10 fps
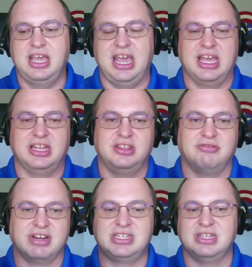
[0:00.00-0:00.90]
and the
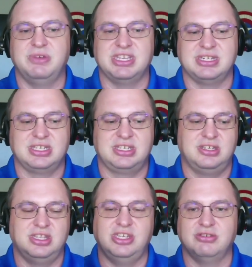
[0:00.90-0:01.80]
rest of the business
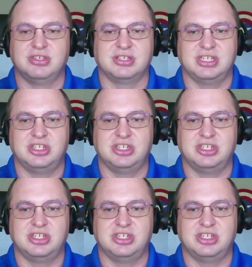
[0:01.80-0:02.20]
to the users.